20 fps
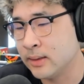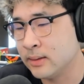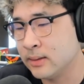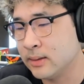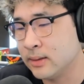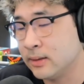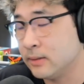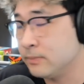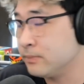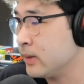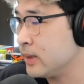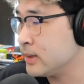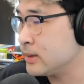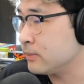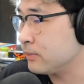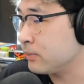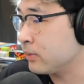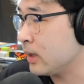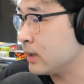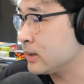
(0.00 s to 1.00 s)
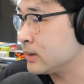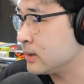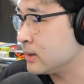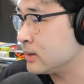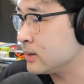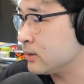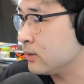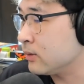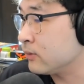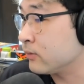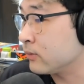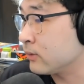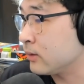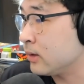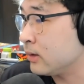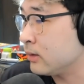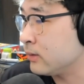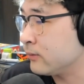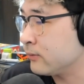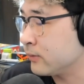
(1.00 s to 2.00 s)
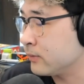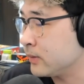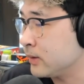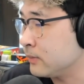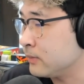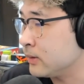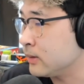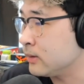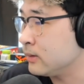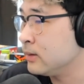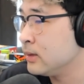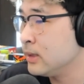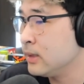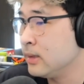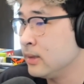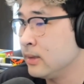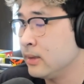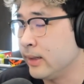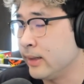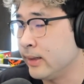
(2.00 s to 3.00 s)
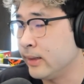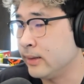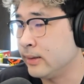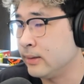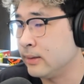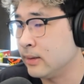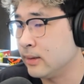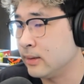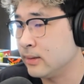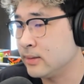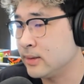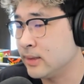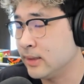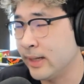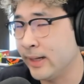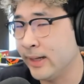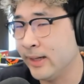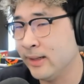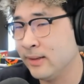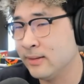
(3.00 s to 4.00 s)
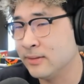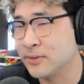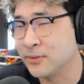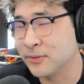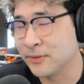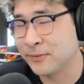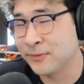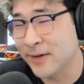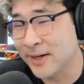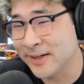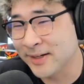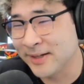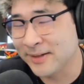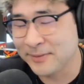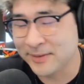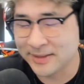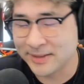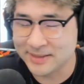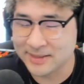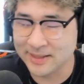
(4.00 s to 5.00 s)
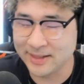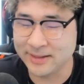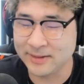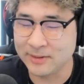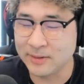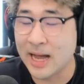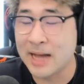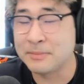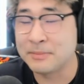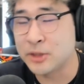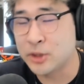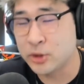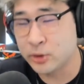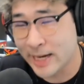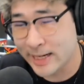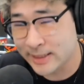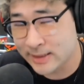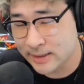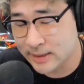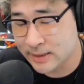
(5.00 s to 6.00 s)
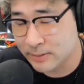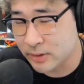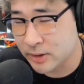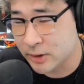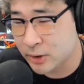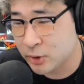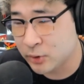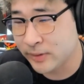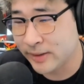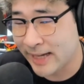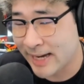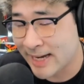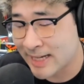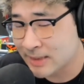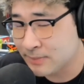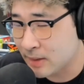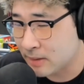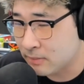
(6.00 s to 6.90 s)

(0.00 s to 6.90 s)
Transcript: unpleasant process overall for Peepo. And today it was really funny because like I'm distracting him with a treat as my